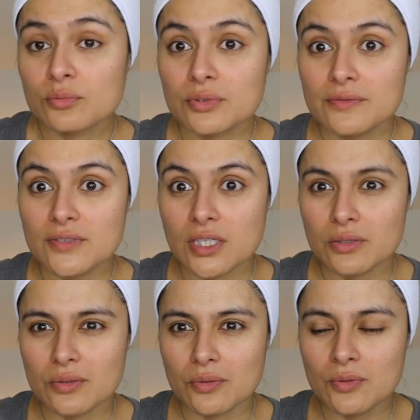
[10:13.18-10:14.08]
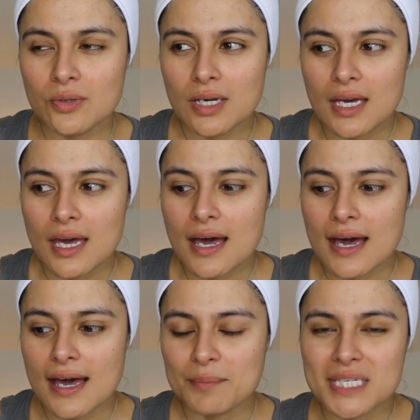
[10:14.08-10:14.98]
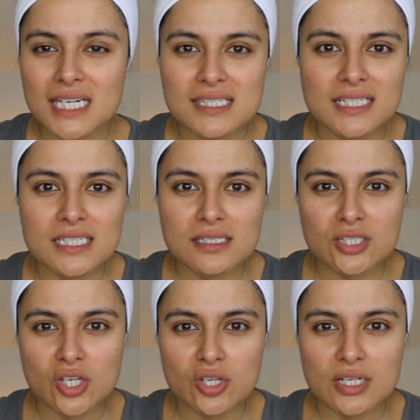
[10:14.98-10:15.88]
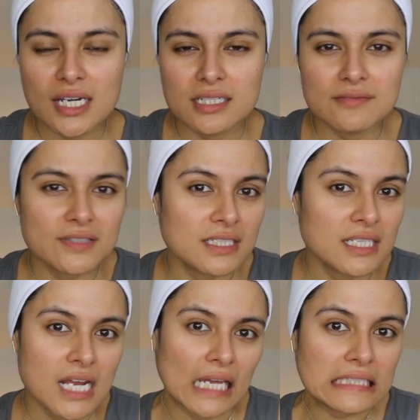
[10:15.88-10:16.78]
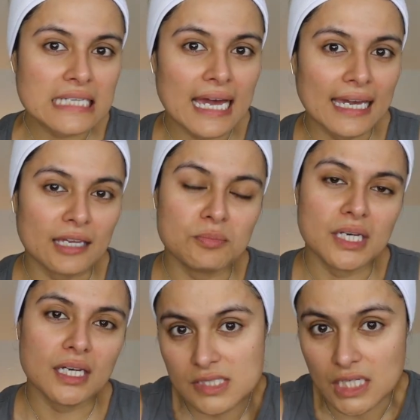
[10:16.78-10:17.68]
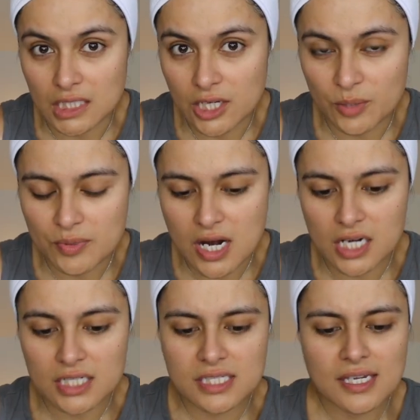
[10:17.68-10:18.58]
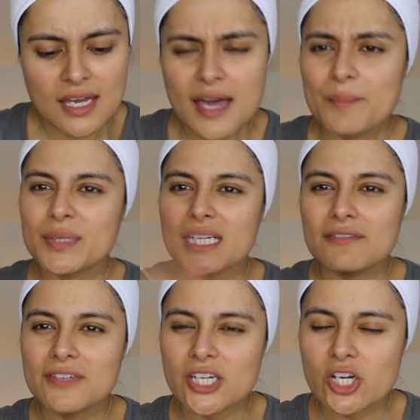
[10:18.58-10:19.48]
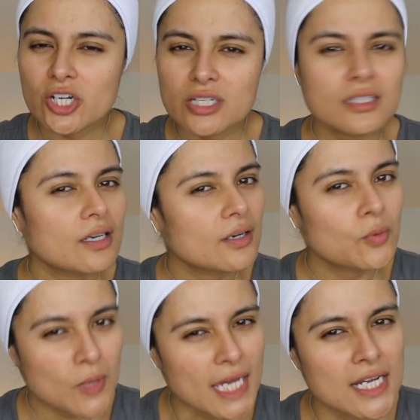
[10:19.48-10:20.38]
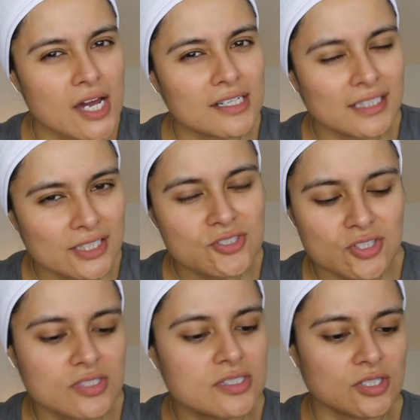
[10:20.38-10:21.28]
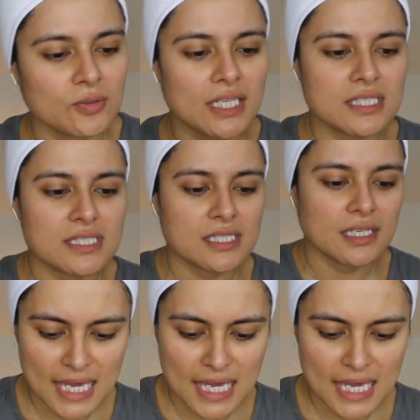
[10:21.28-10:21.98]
review uh, because it is another kind of nighttime skincare product, but I figured why not? Let's just do it.